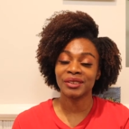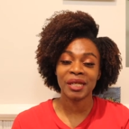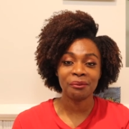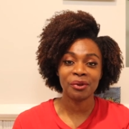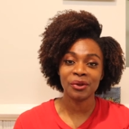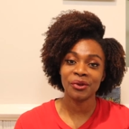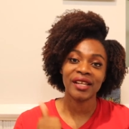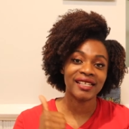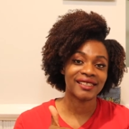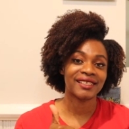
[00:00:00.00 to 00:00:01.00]
shampoo
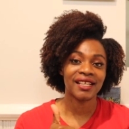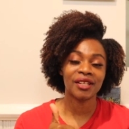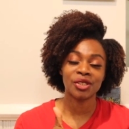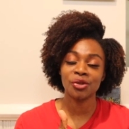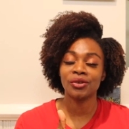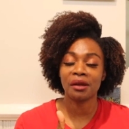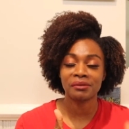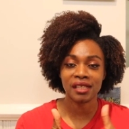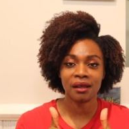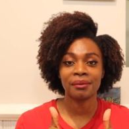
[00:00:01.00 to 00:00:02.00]
is two
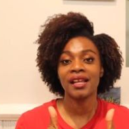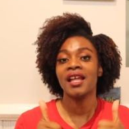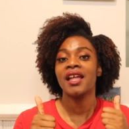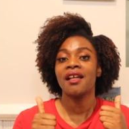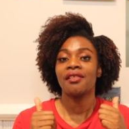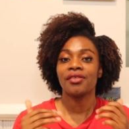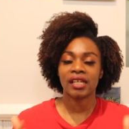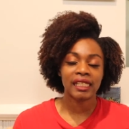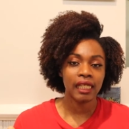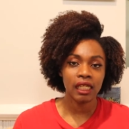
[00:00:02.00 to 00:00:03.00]
thumbs up.
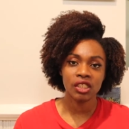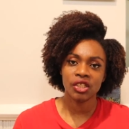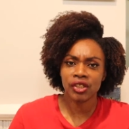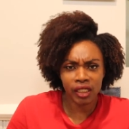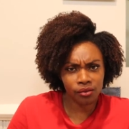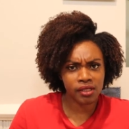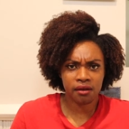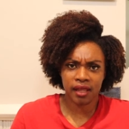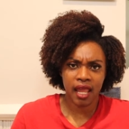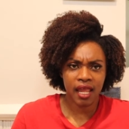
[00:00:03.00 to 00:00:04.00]
The conditioner, it was
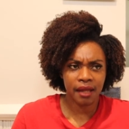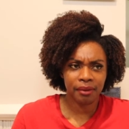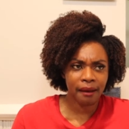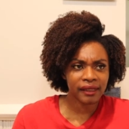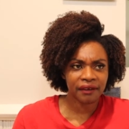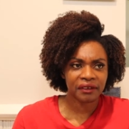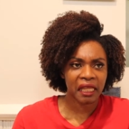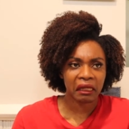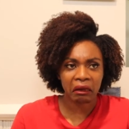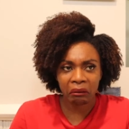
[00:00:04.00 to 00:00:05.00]
okay. I'd probably give it
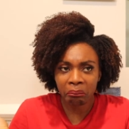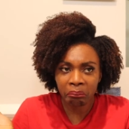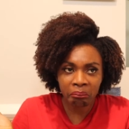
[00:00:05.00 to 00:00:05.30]
like a